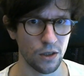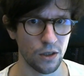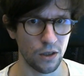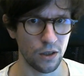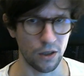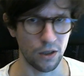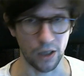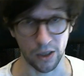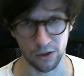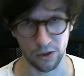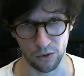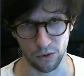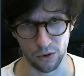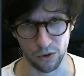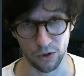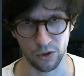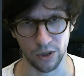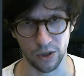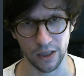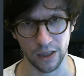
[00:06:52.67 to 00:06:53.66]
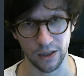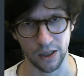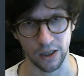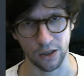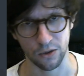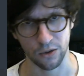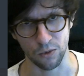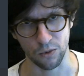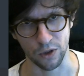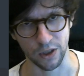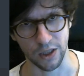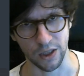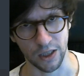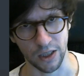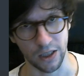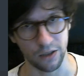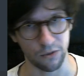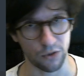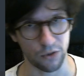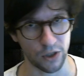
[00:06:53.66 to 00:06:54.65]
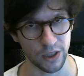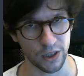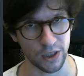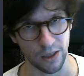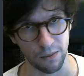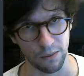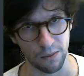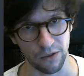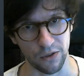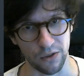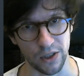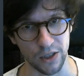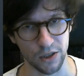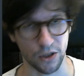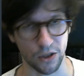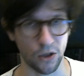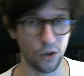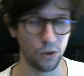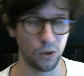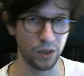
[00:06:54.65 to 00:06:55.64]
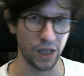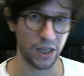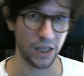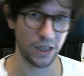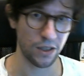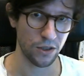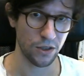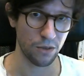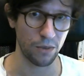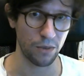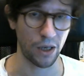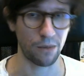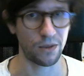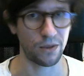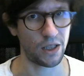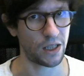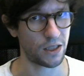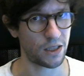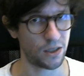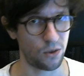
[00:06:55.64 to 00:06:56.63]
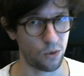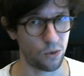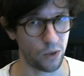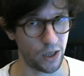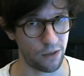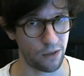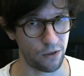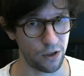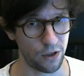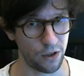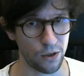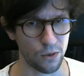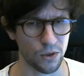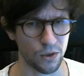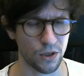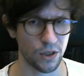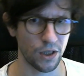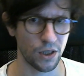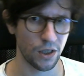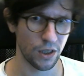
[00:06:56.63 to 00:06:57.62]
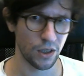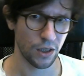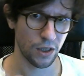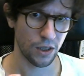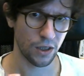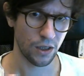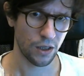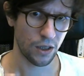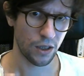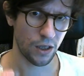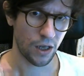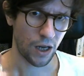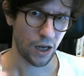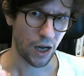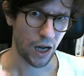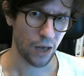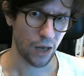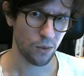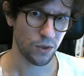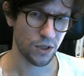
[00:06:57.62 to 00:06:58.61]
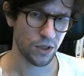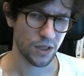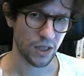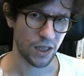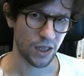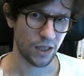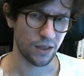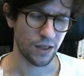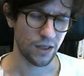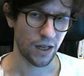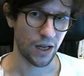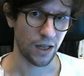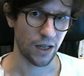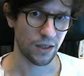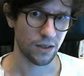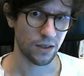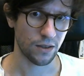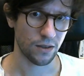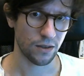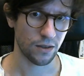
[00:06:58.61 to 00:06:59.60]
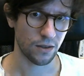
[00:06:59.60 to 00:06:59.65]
Like, so you could get that working in, for example, VS Code and in Sublime Text or whatever you use. I would say that